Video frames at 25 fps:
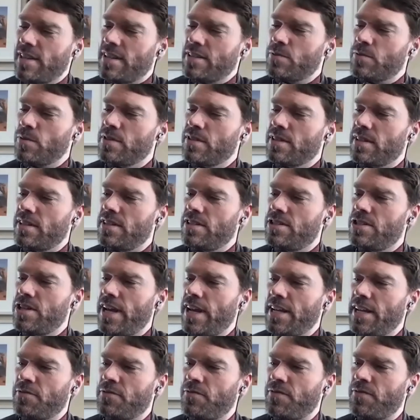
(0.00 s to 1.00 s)
this one's a
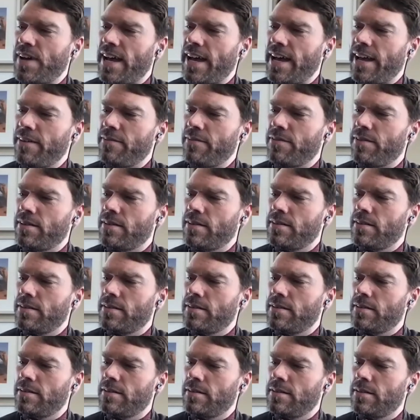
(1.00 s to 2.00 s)
GH5.
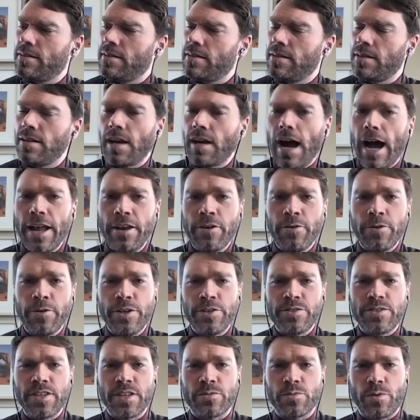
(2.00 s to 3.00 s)
I don't
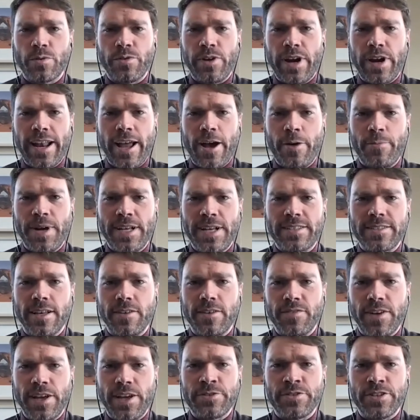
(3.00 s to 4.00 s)
use this one right now
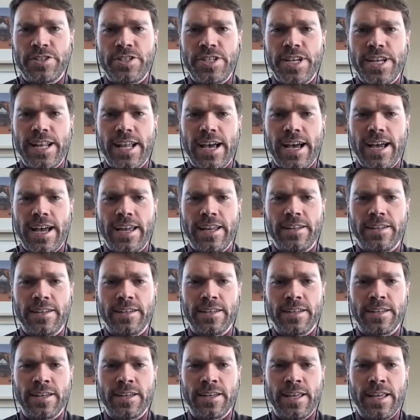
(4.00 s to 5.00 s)
myself. I use a G9
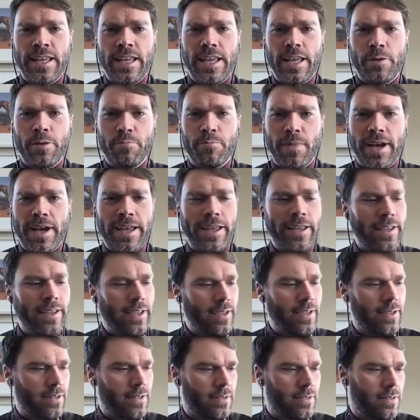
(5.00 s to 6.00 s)
in my
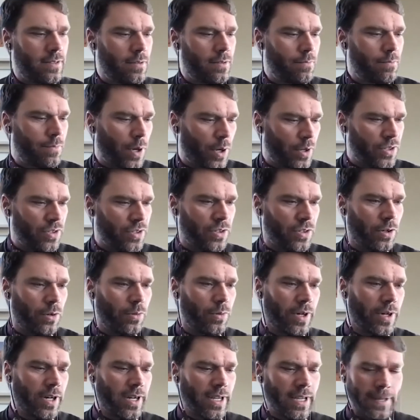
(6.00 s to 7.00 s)
yep. personal
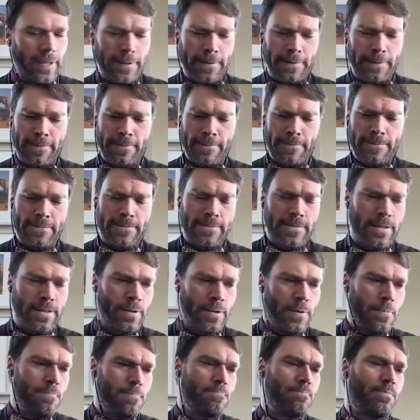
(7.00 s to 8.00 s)
work, but
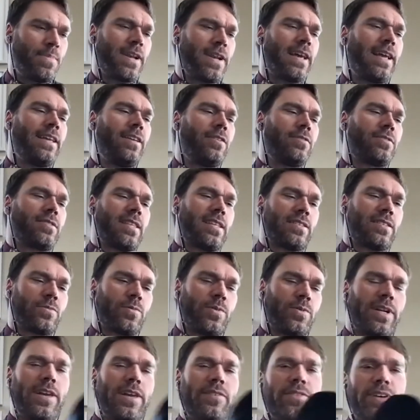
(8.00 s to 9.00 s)
I use this
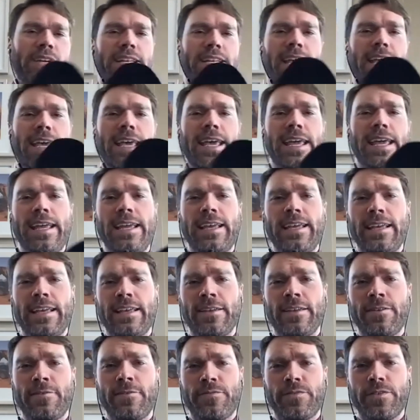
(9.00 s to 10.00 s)
one every day
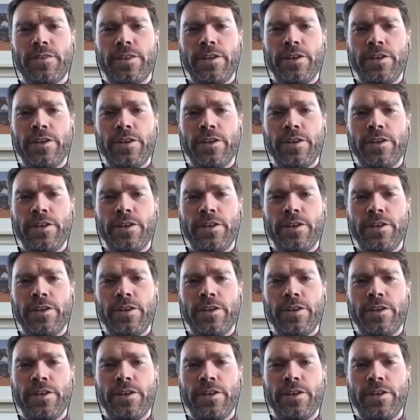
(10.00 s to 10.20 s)
for the